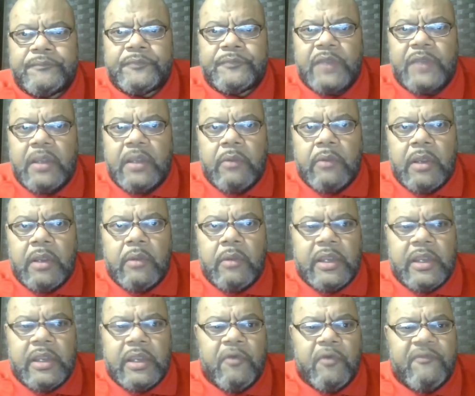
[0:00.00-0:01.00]
we
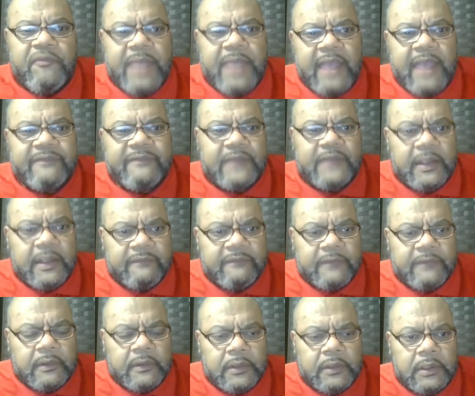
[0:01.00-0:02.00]
can move past things.
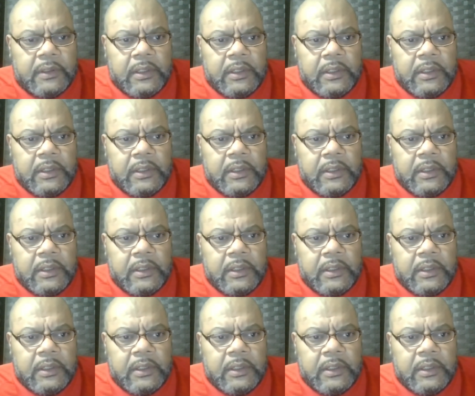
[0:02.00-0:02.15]
And